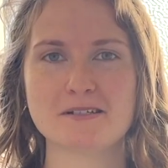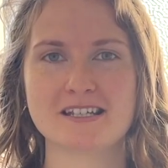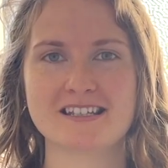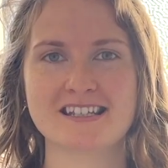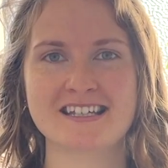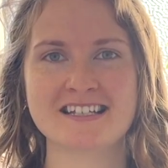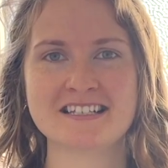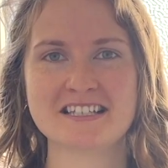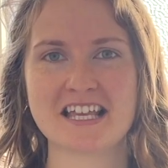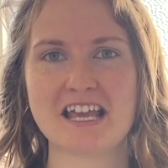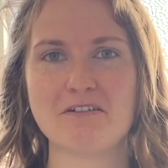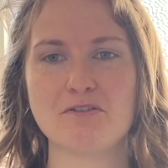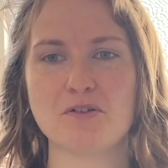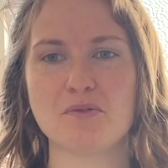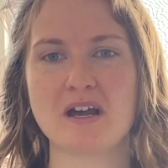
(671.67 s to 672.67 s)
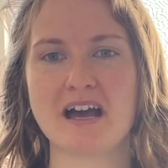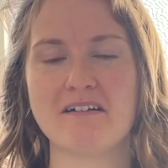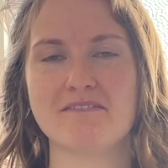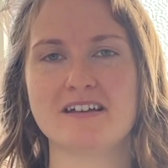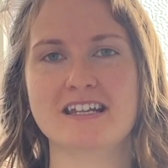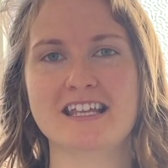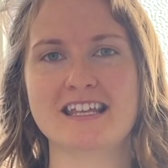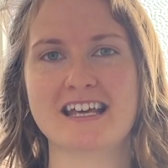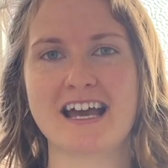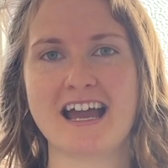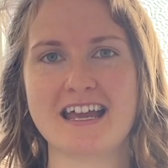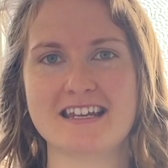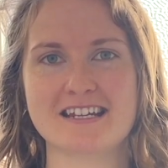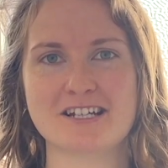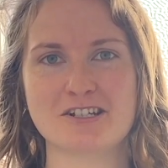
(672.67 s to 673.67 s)
10 things. If you have any that I
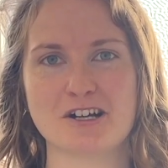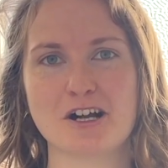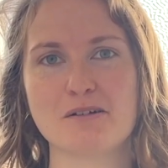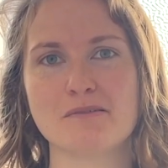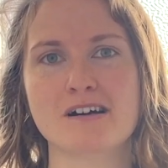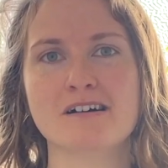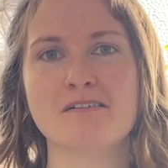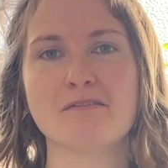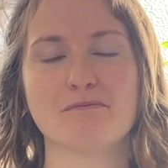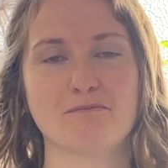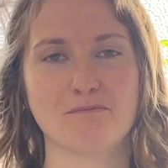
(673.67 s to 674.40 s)
didn't talk about,